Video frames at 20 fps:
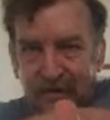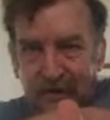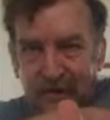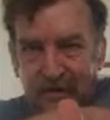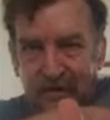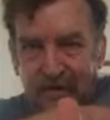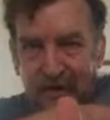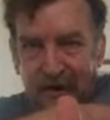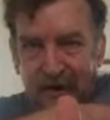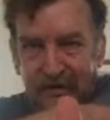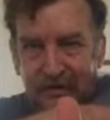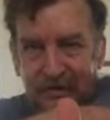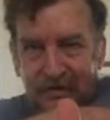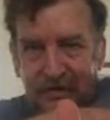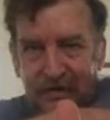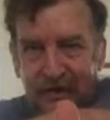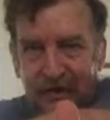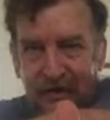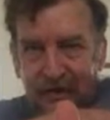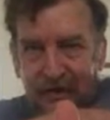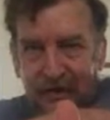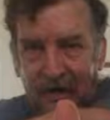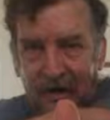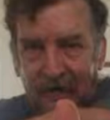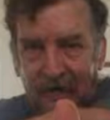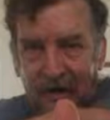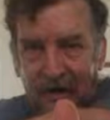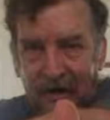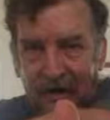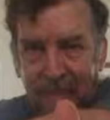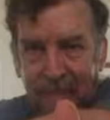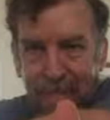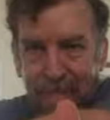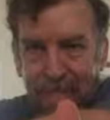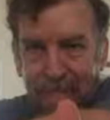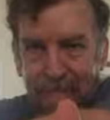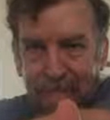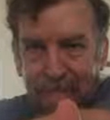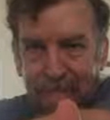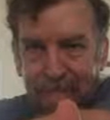Wisconsin State Crime Lab.
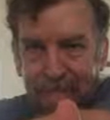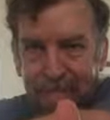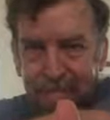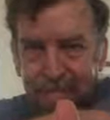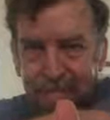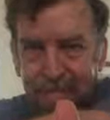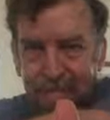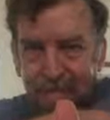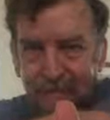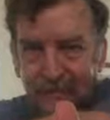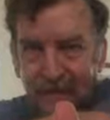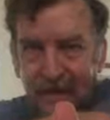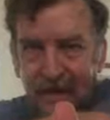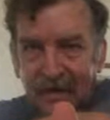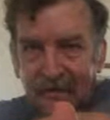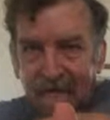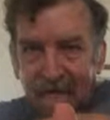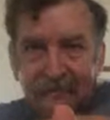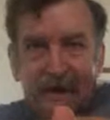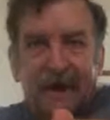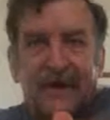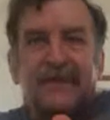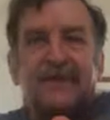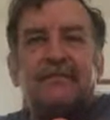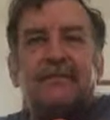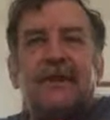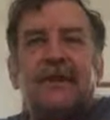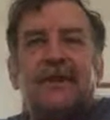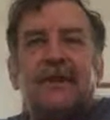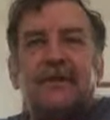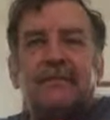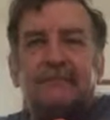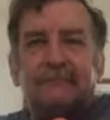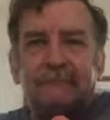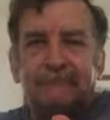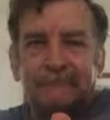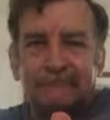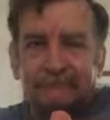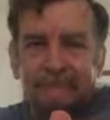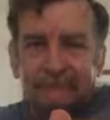Fassbender,
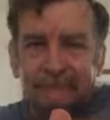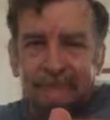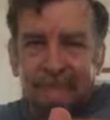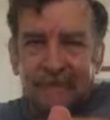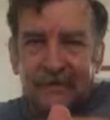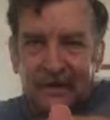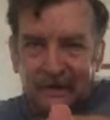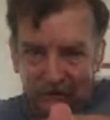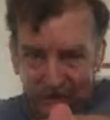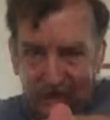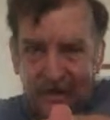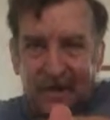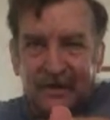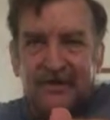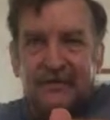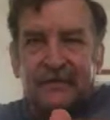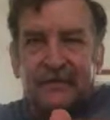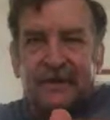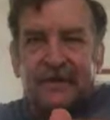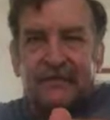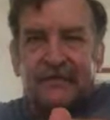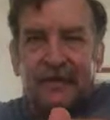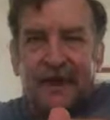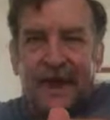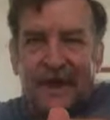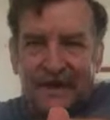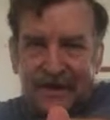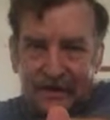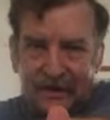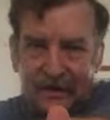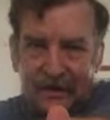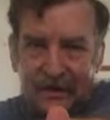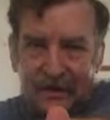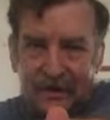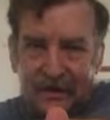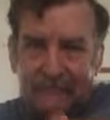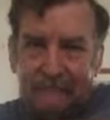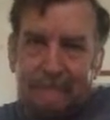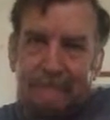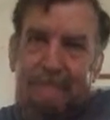you got some explaining to
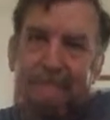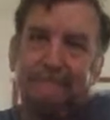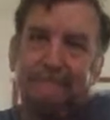do.